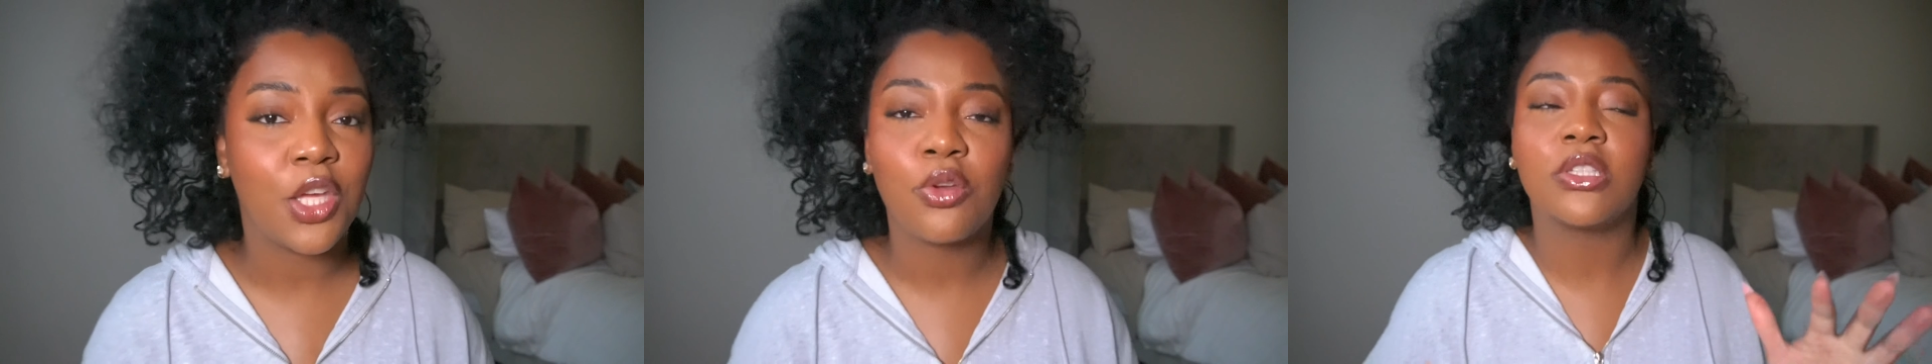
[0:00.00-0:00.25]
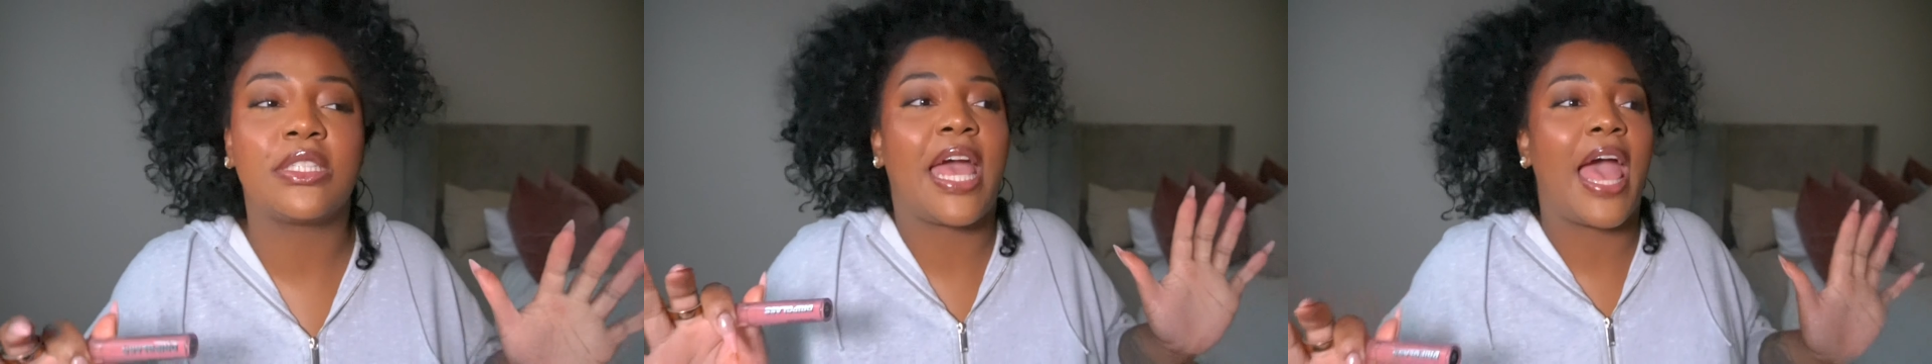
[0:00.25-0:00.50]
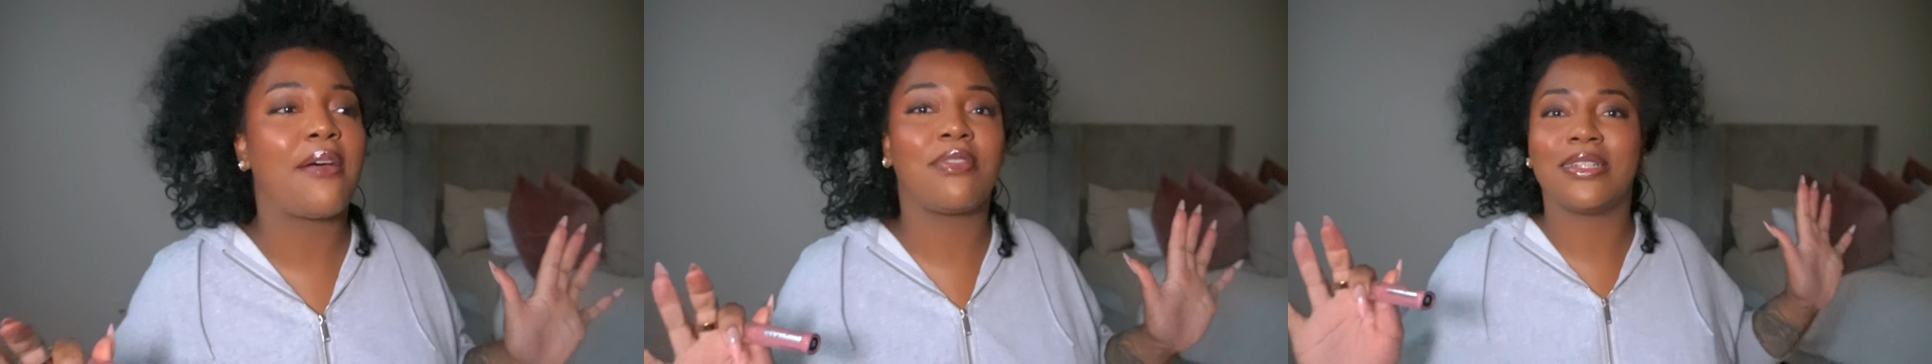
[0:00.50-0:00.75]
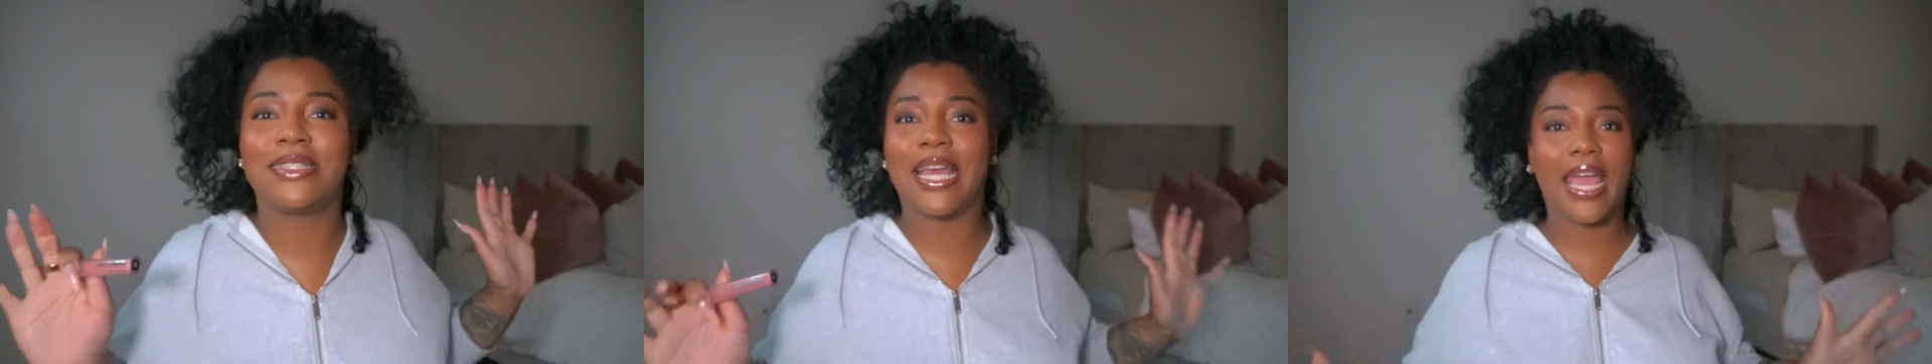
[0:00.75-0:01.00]
you just have
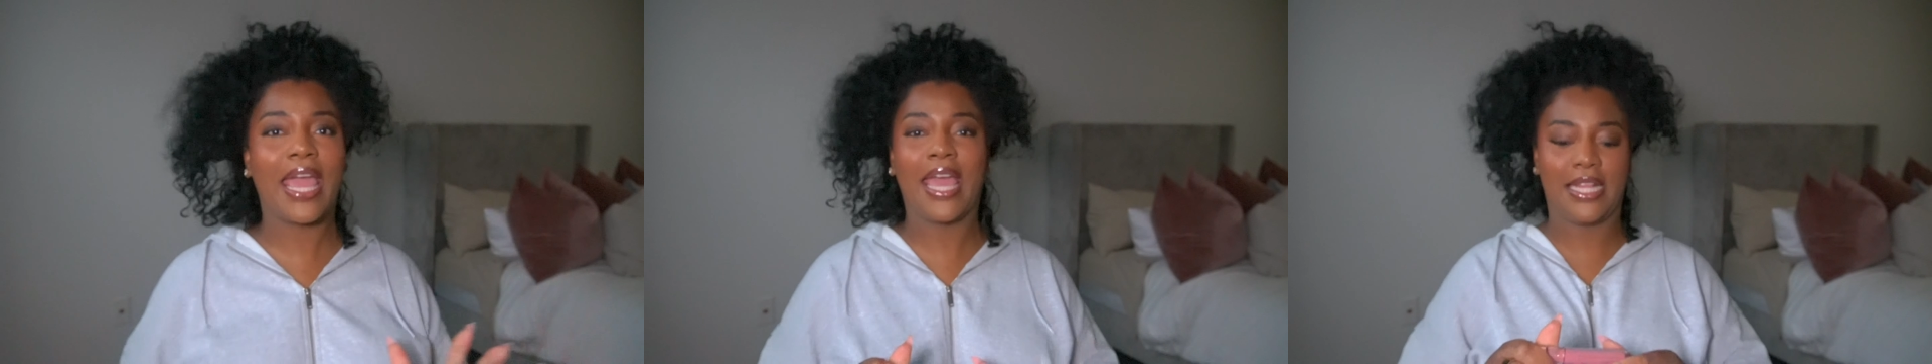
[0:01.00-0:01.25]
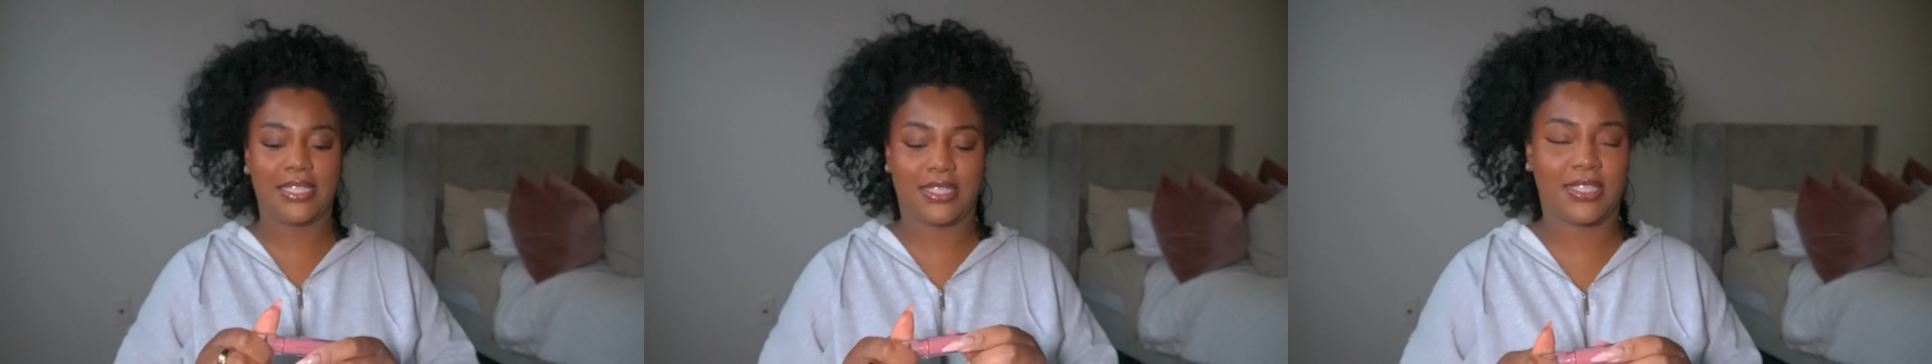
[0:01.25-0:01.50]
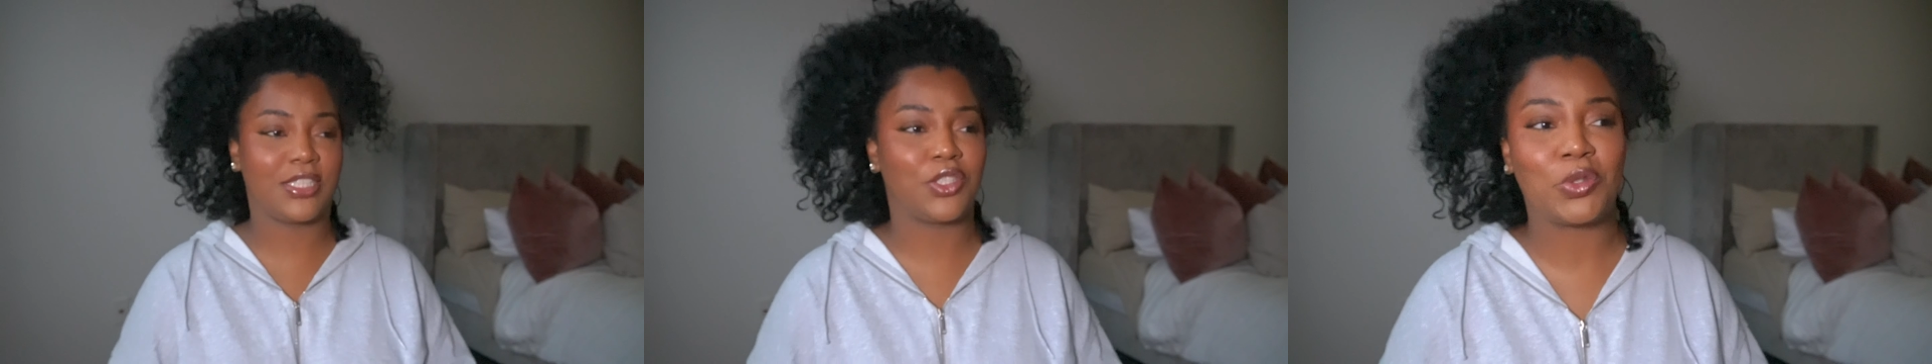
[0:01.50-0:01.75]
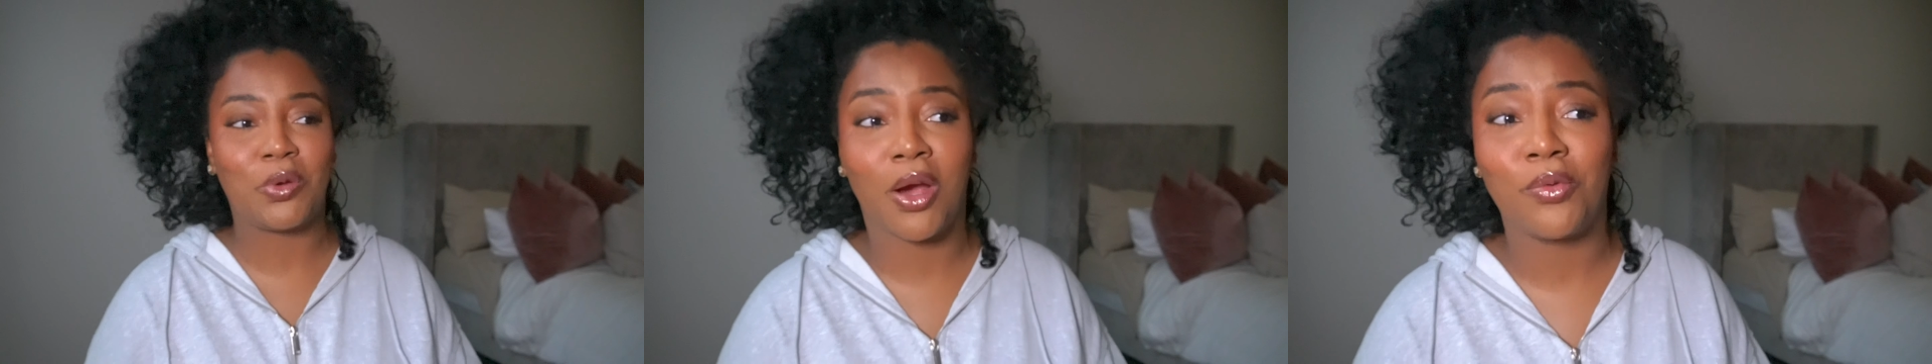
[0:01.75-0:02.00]
to dance because
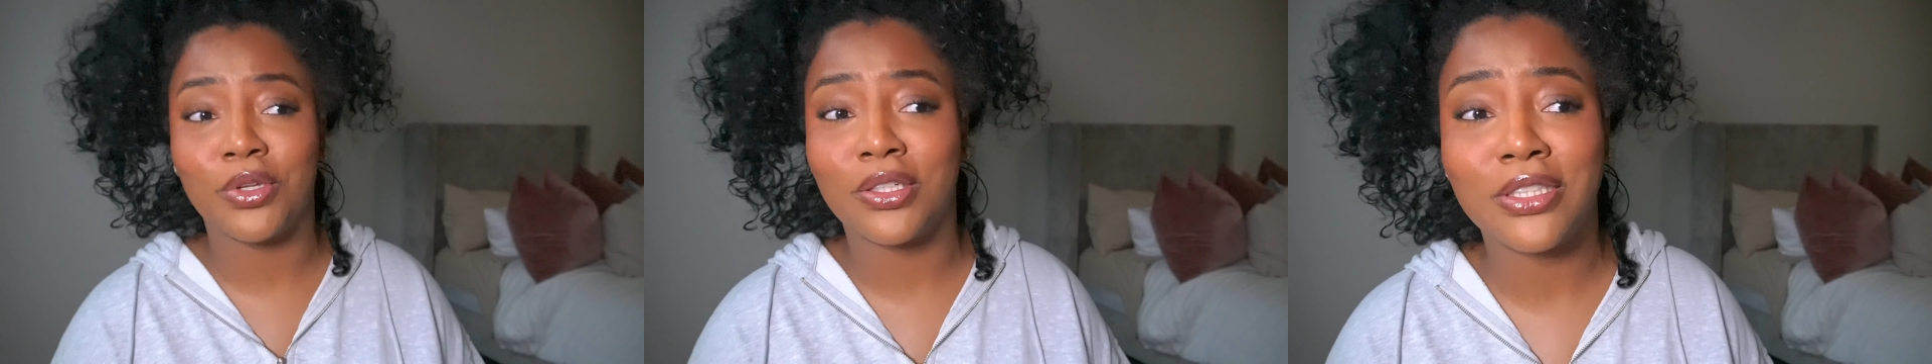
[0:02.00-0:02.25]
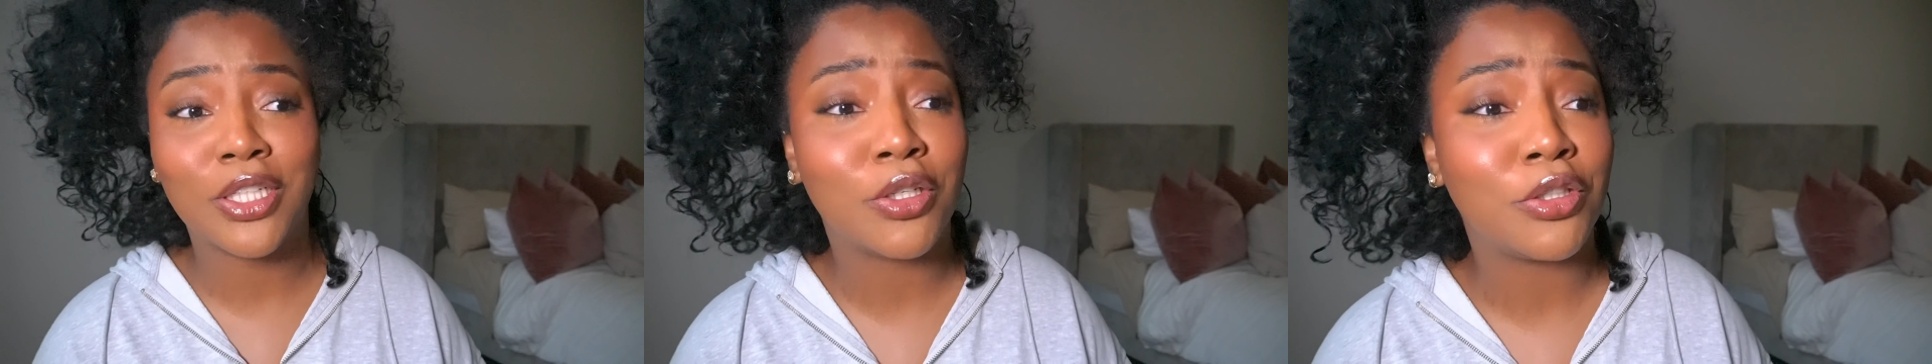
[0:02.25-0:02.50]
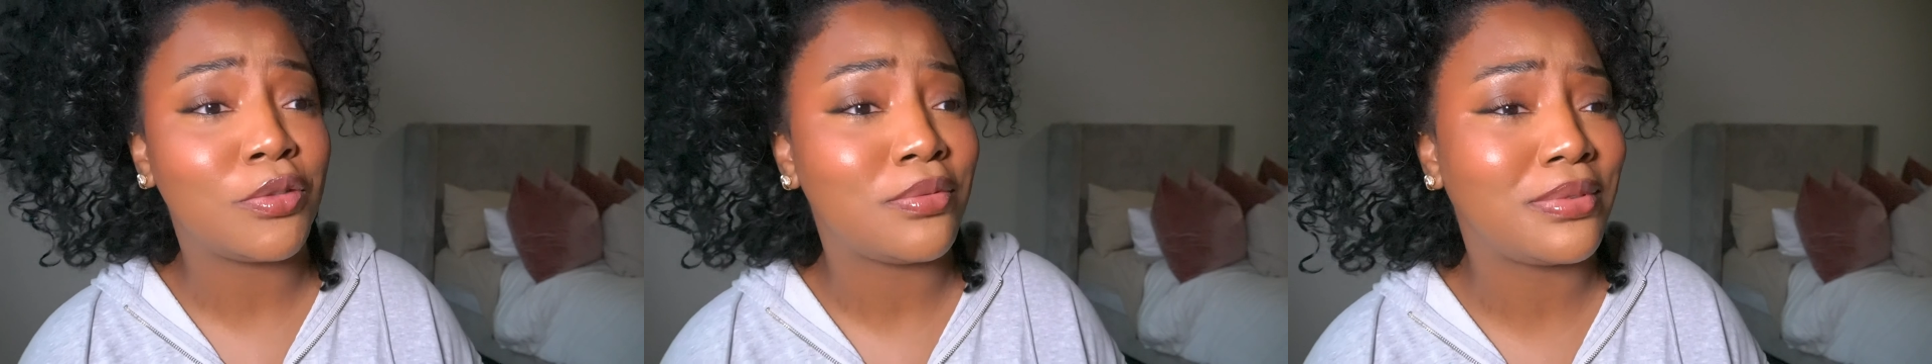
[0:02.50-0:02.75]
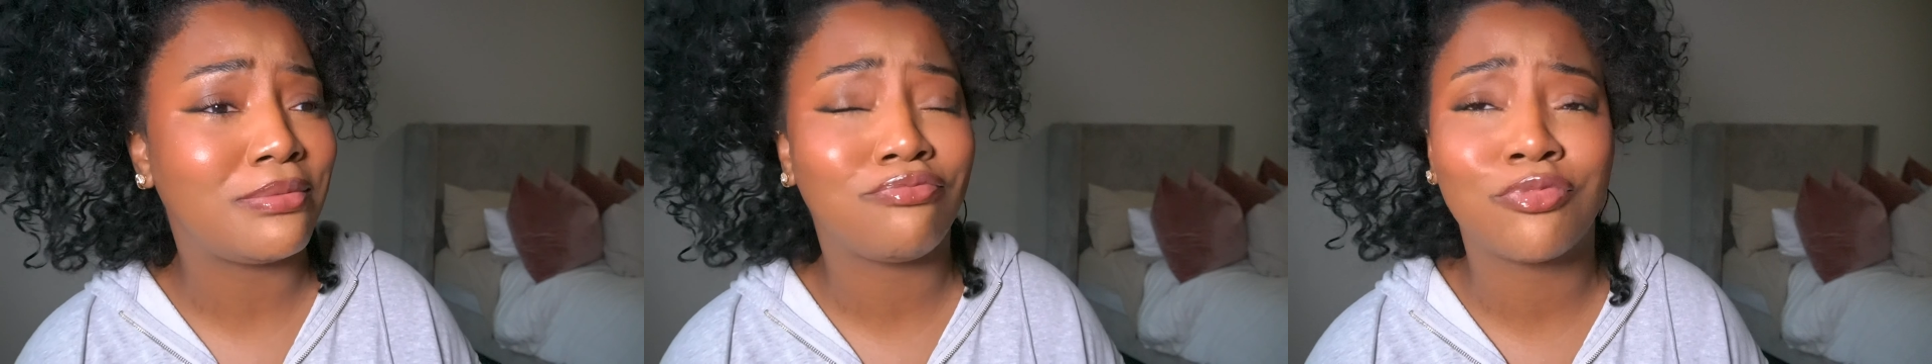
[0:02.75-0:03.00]
you already know
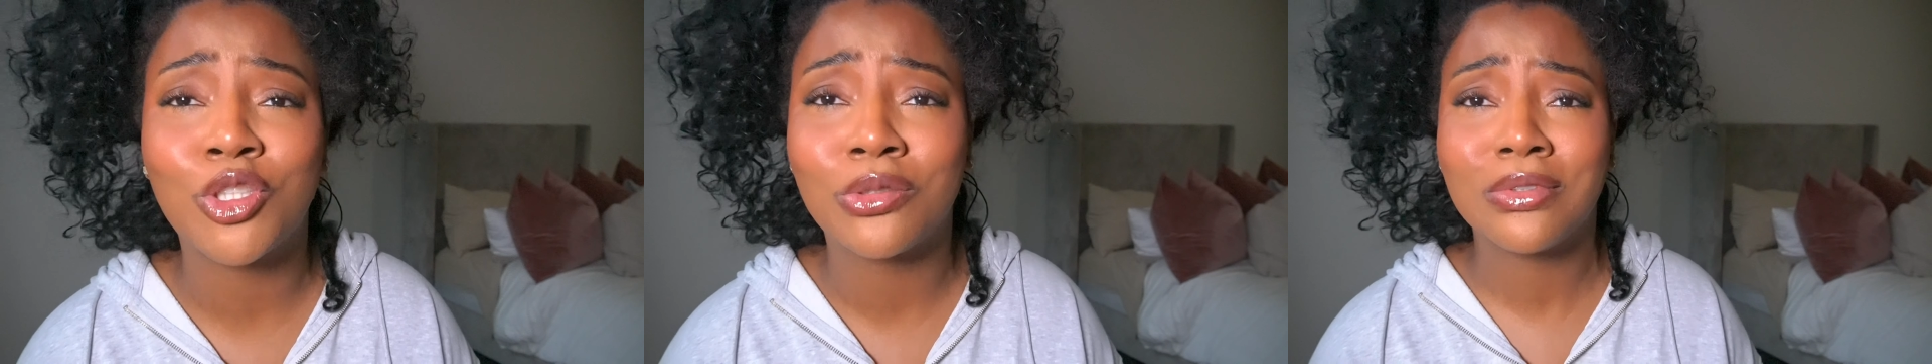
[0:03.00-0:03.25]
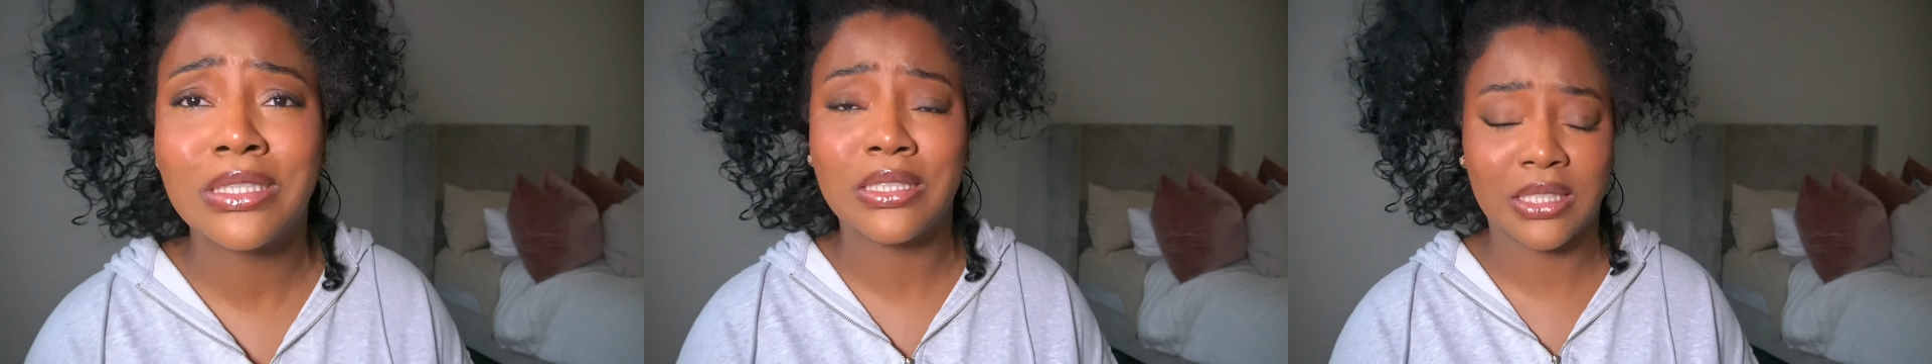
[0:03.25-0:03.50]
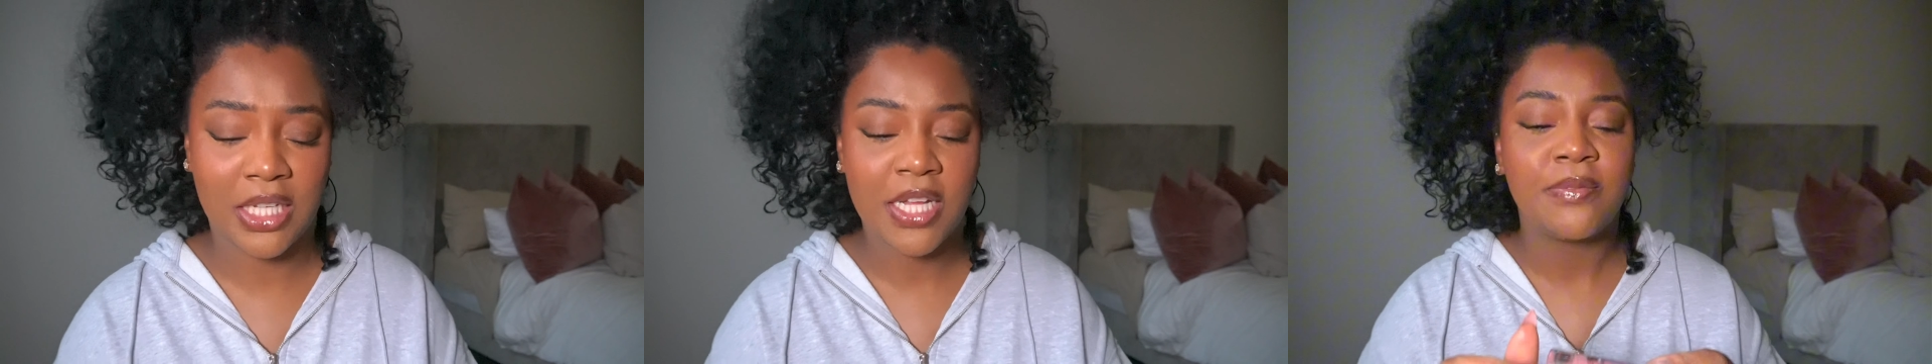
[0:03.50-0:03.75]
you. Ooh.